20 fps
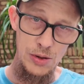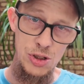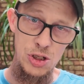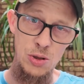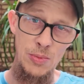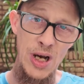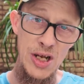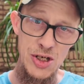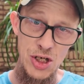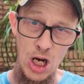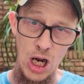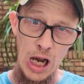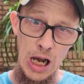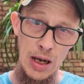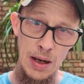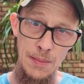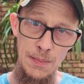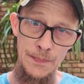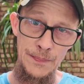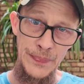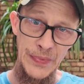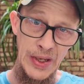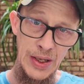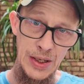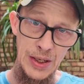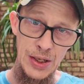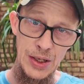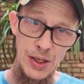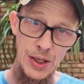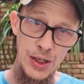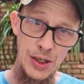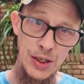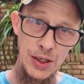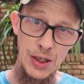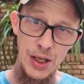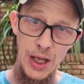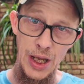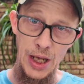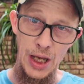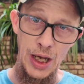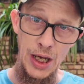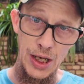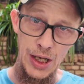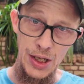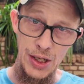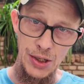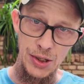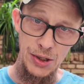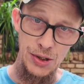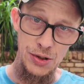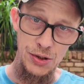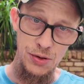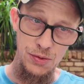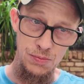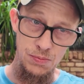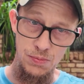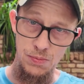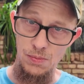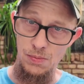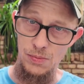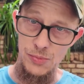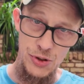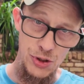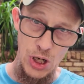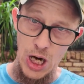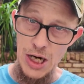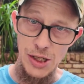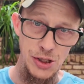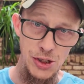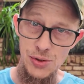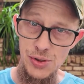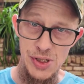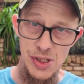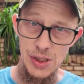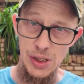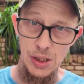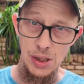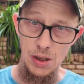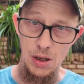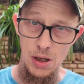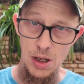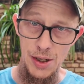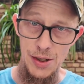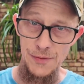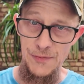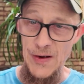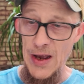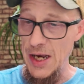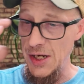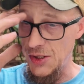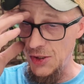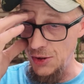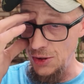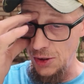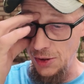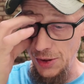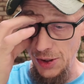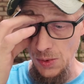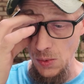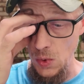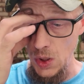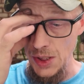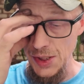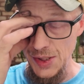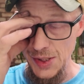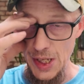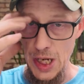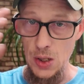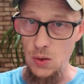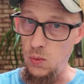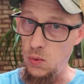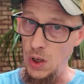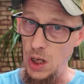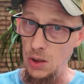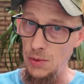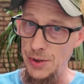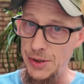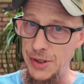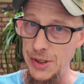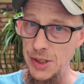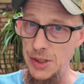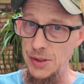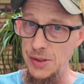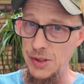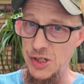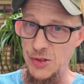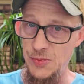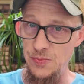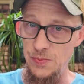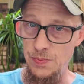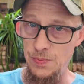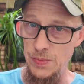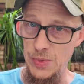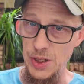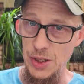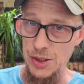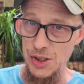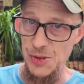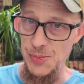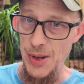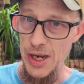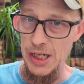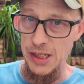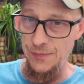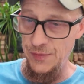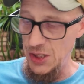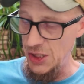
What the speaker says: to my job and tried using it on a fastener that was like well within, you know, spec of